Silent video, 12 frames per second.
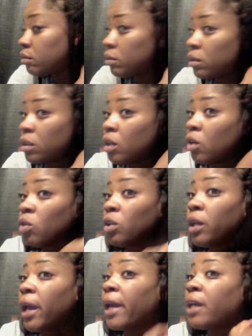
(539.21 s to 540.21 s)
No
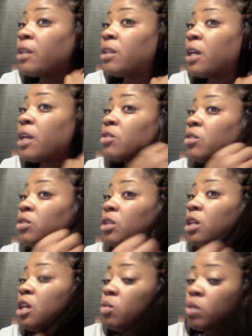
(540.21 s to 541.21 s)
Yaki texture,
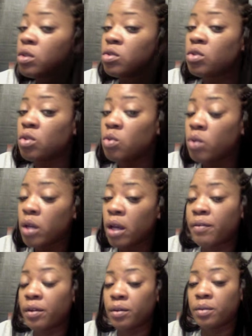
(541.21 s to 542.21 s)
none
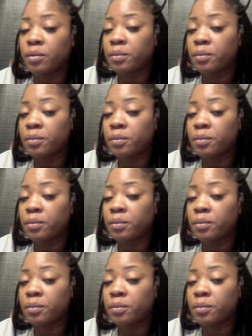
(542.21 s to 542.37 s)
whatsoever.